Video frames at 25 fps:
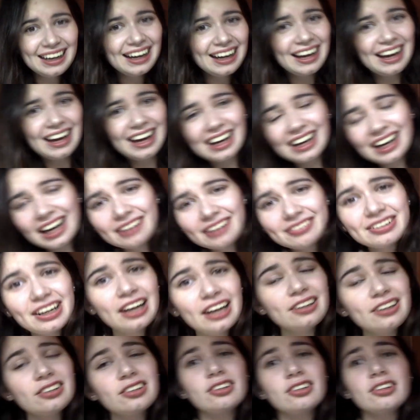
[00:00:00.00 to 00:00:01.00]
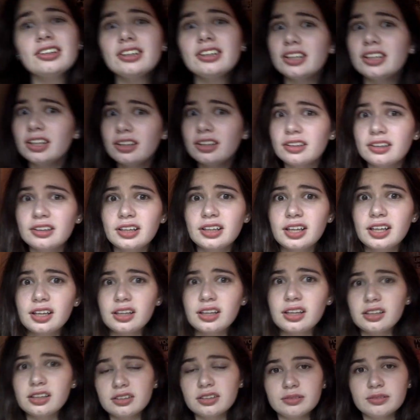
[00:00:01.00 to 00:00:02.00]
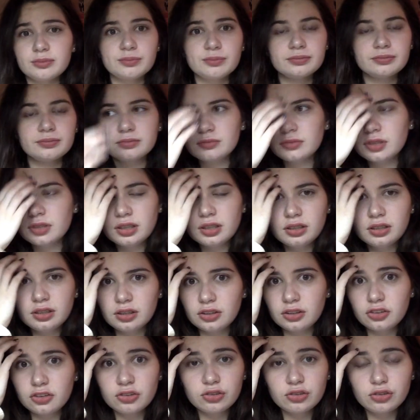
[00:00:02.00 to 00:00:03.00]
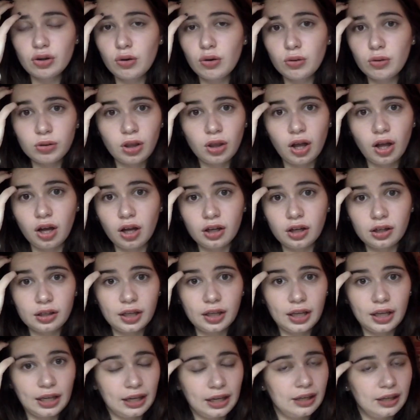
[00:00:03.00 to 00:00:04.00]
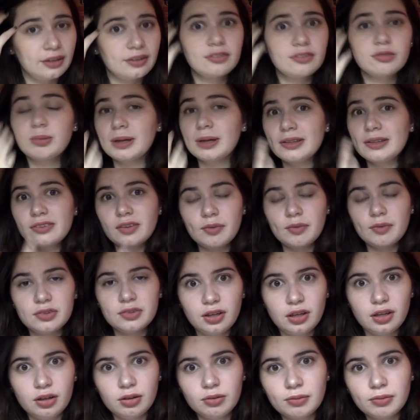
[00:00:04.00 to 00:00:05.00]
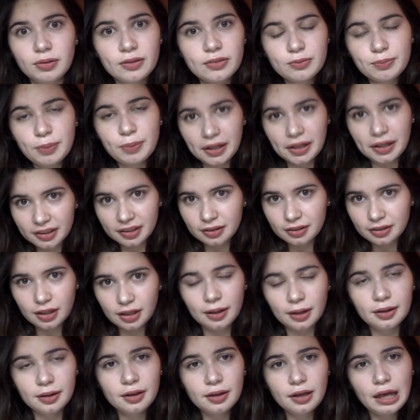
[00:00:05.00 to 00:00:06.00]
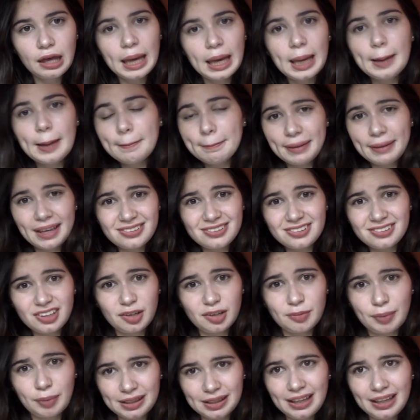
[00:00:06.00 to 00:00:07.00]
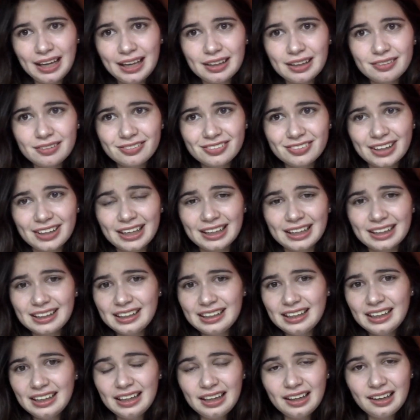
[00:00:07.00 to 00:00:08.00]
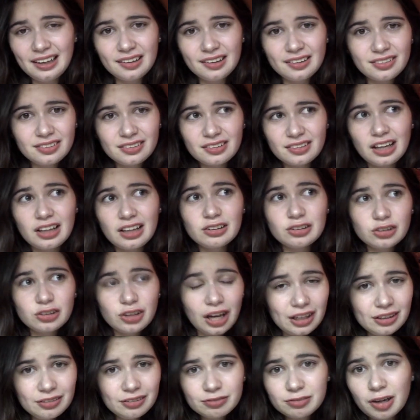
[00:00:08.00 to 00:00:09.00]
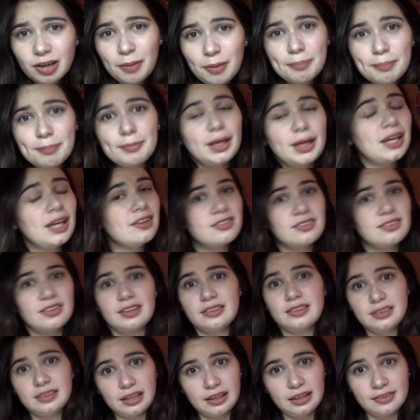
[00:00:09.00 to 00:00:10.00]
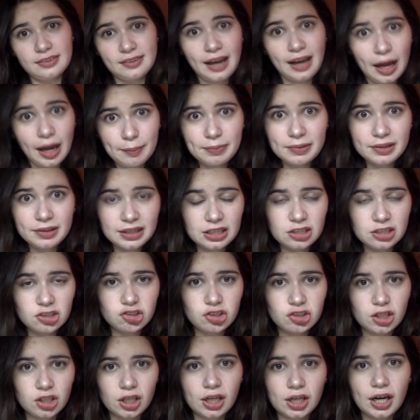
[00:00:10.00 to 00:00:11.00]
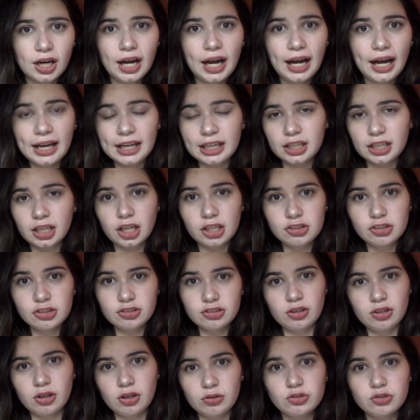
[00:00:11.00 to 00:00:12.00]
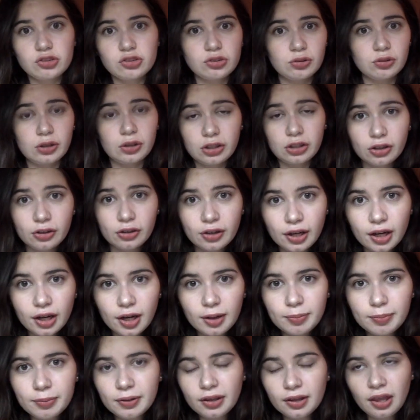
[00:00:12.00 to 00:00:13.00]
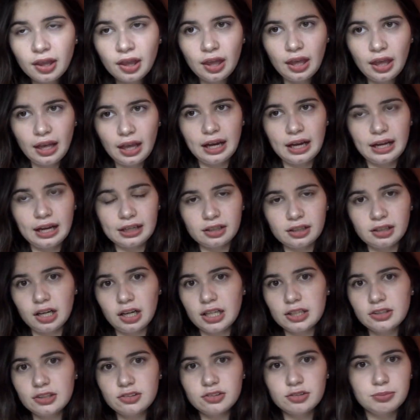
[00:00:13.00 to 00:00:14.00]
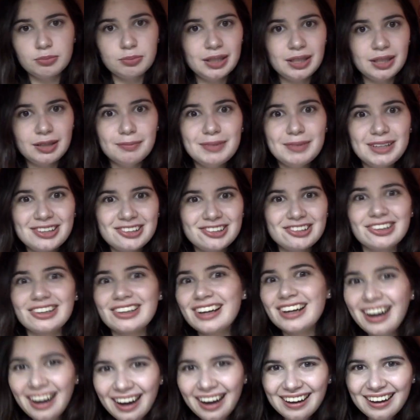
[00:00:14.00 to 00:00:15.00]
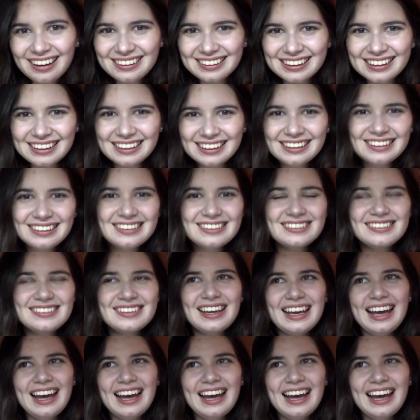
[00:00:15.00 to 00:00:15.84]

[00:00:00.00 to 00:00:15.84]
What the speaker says: I haven't had a good year in so long, and 2017 was probably the best year of my life. Like, a lot of amazing things happened this year. I got to go to Europe. I got to meet Misha Collins.